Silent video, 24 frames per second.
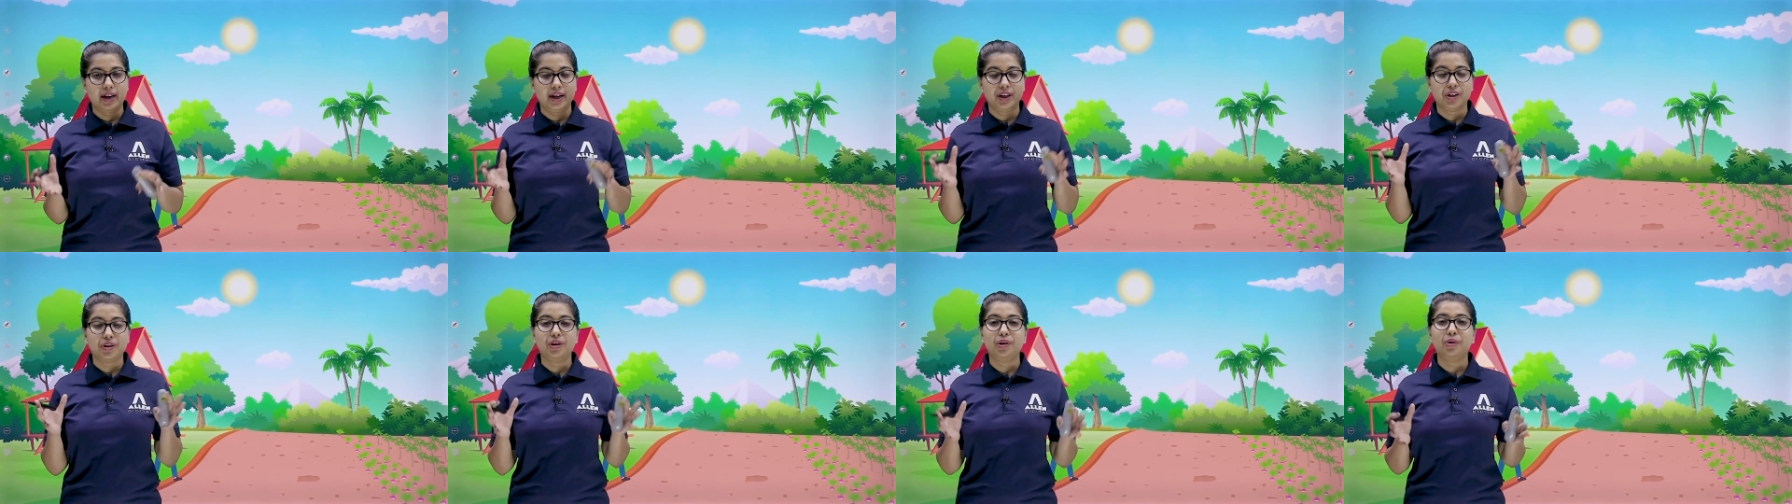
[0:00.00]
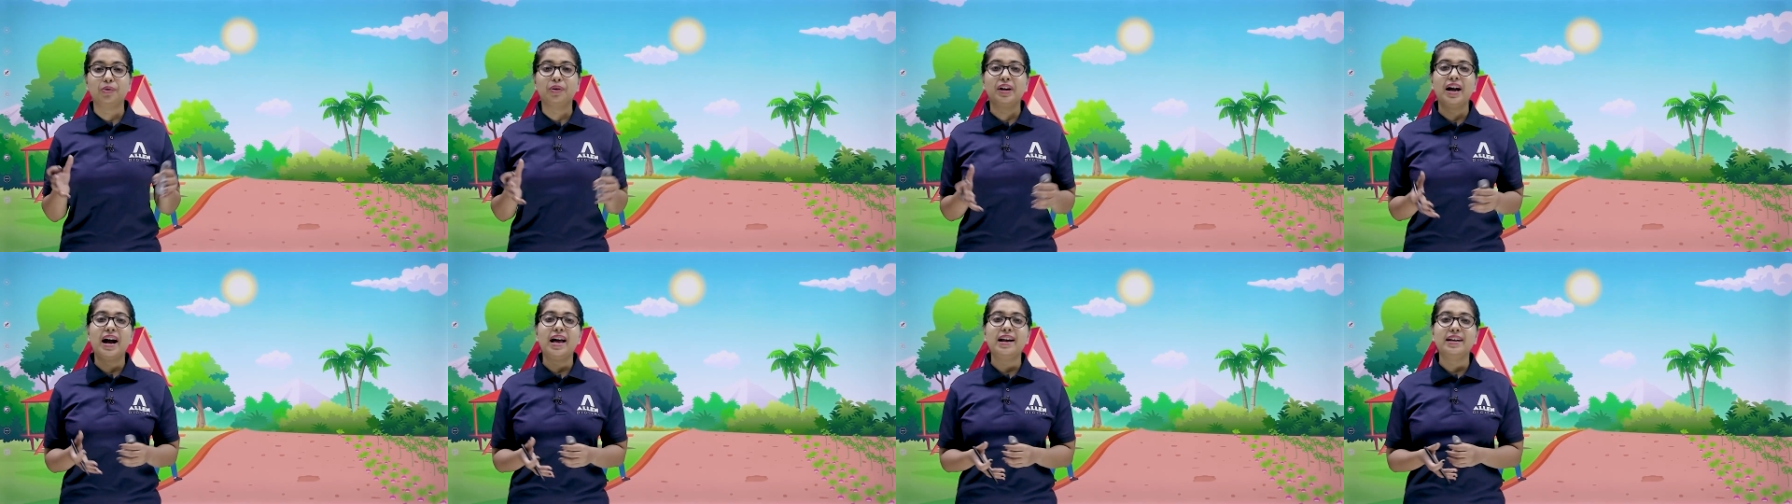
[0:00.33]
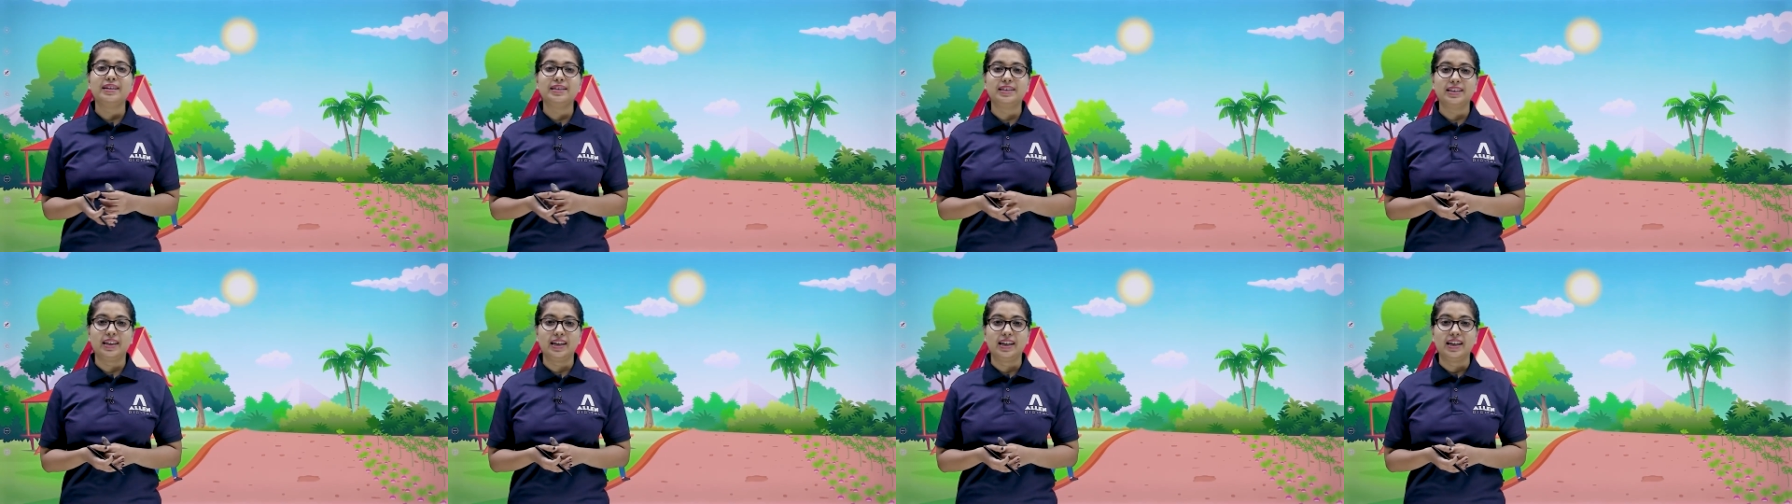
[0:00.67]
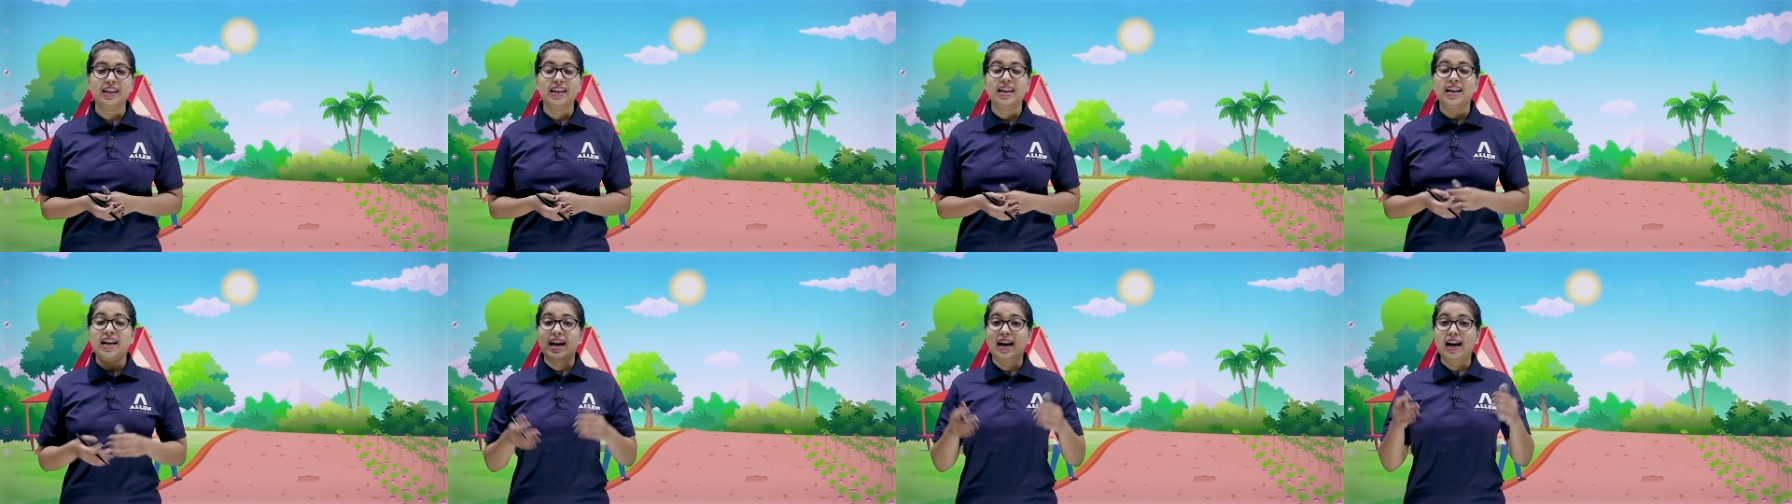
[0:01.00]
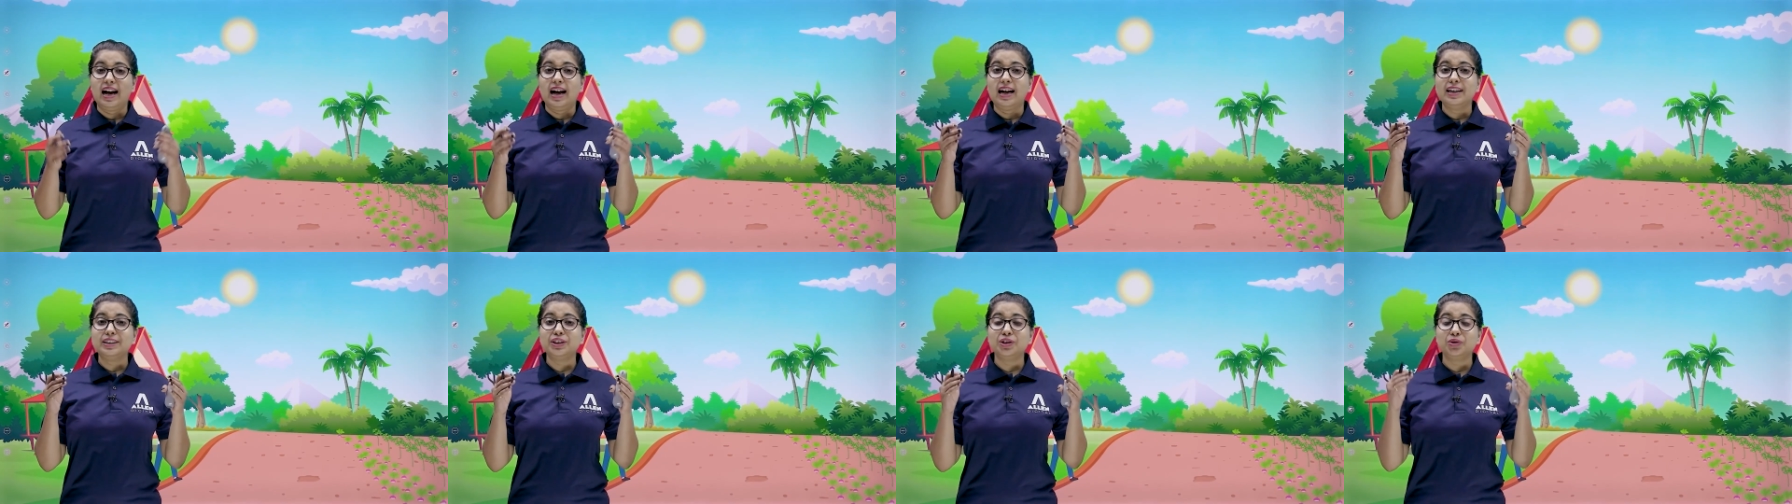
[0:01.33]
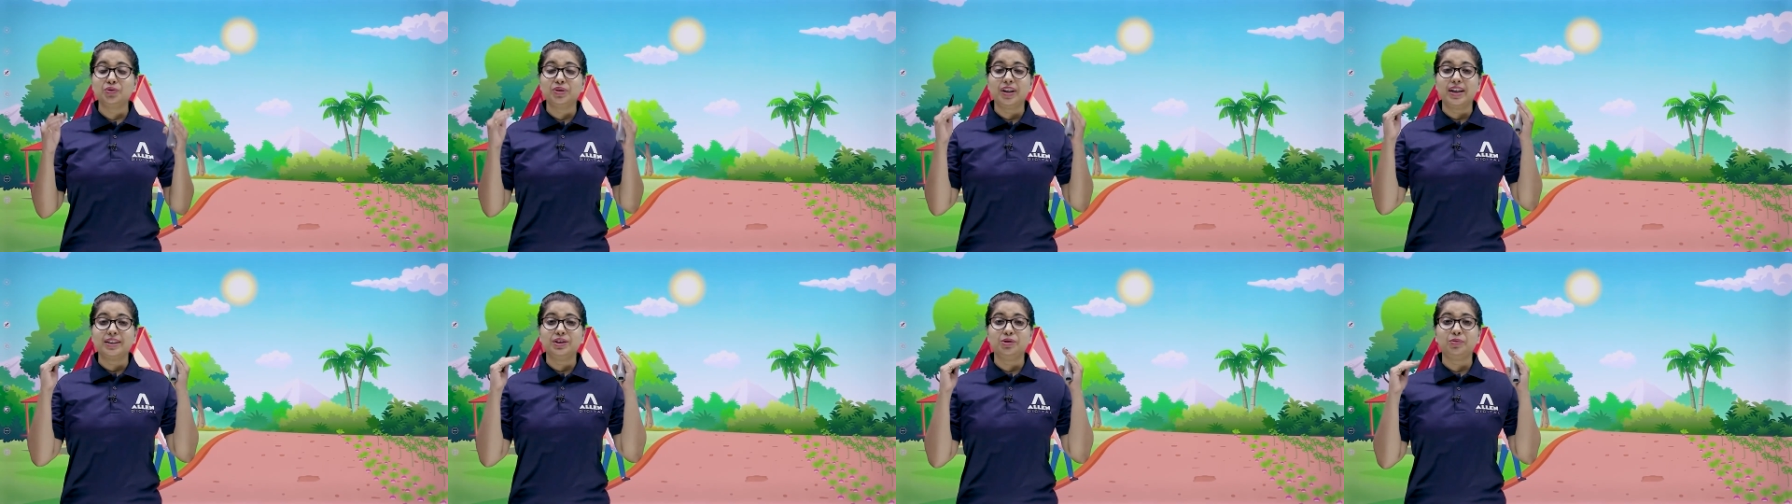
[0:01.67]
in your locality, as
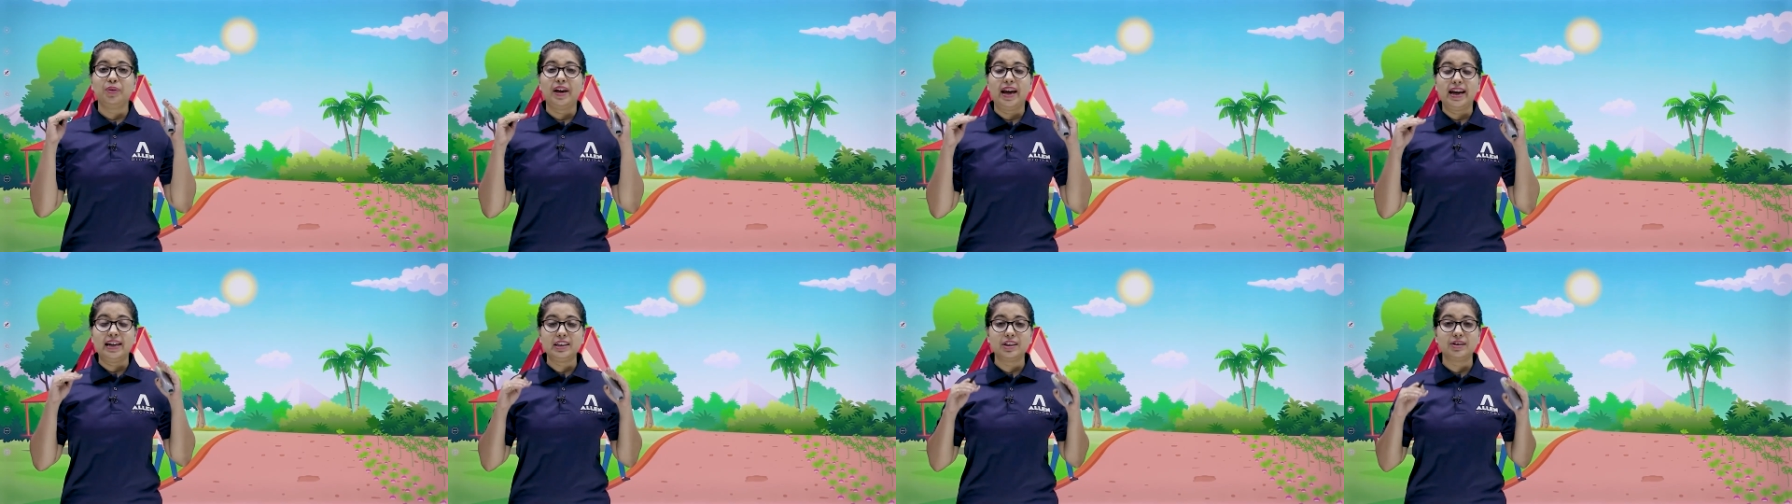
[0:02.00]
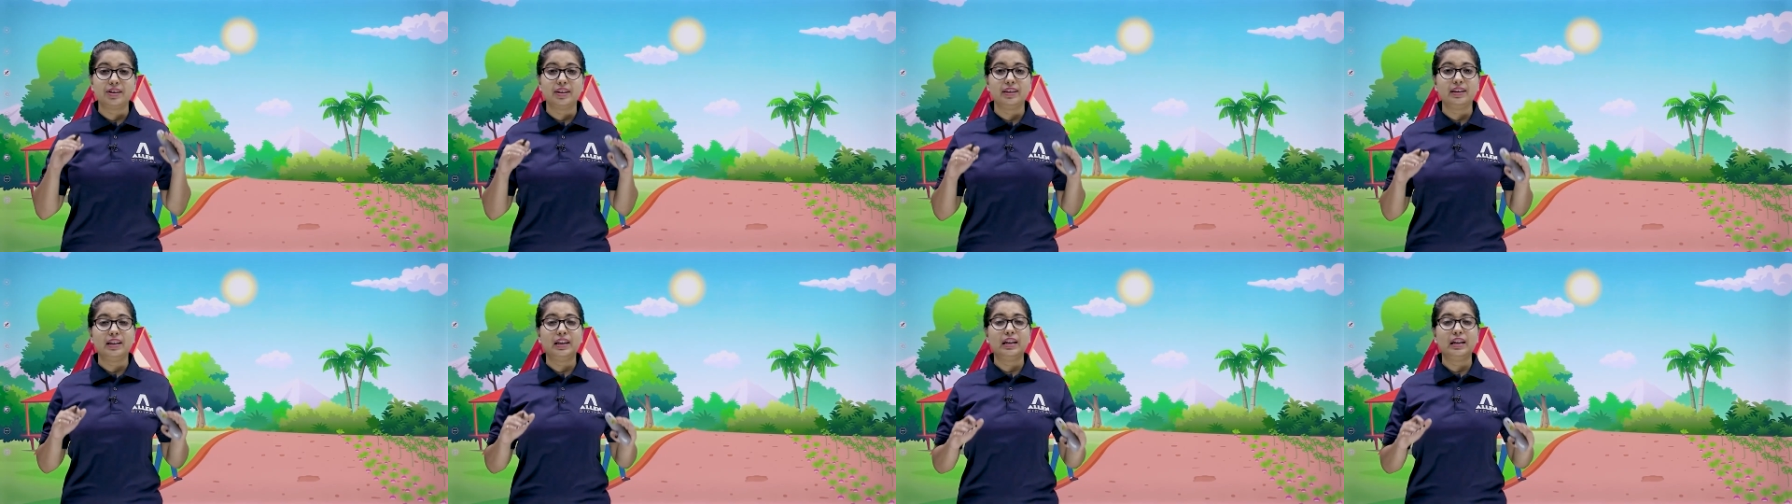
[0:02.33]
soon as you enter in